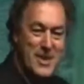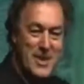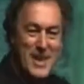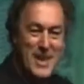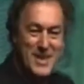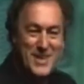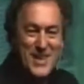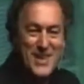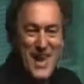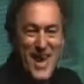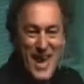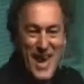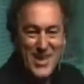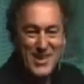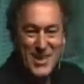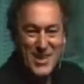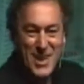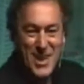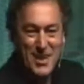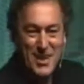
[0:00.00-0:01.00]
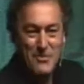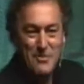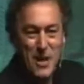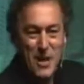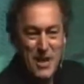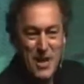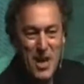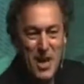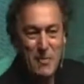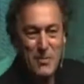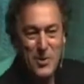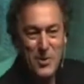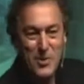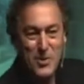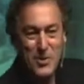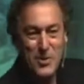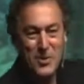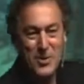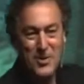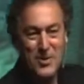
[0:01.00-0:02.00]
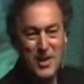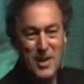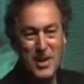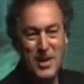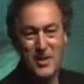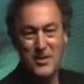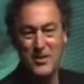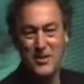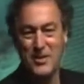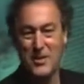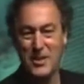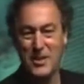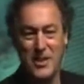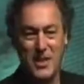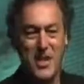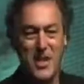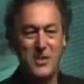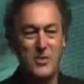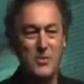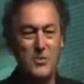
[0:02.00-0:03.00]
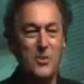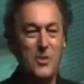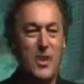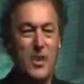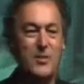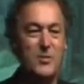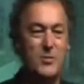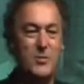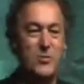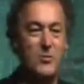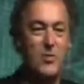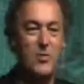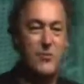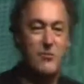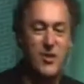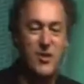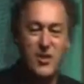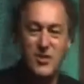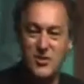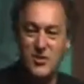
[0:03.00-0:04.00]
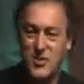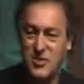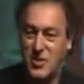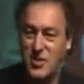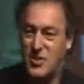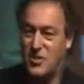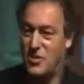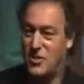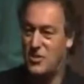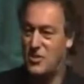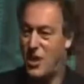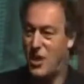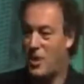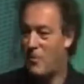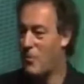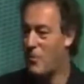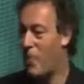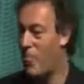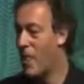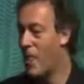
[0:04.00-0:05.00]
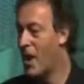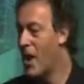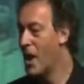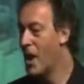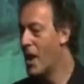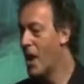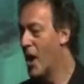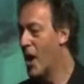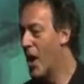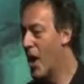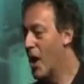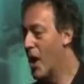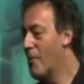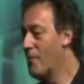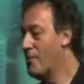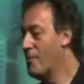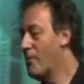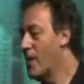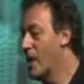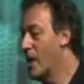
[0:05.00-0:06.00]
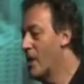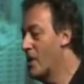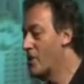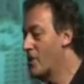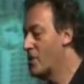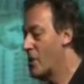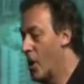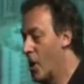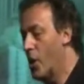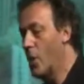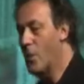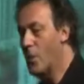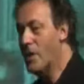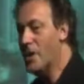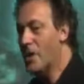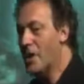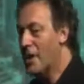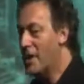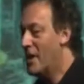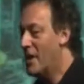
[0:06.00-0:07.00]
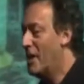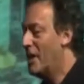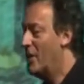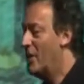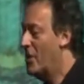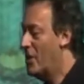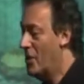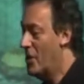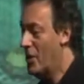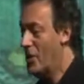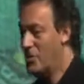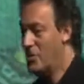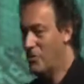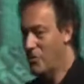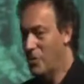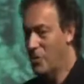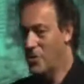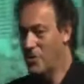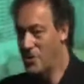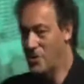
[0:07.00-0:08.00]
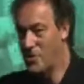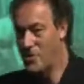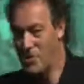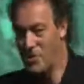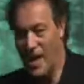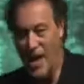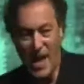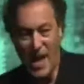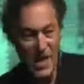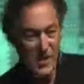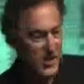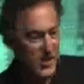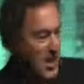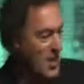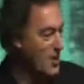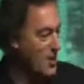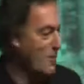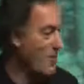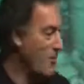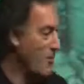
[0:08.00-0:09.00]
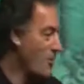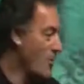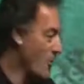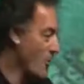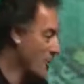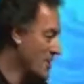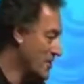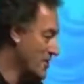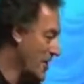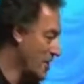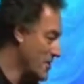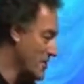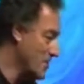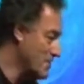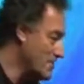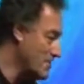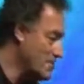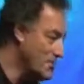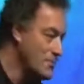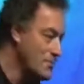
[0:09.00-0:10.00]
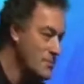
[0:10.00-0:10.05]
That's the hashtag, my name, Gerd, like gastrointestinal reflux disease, the same. So you can also, of course, use the hashtag of the organization.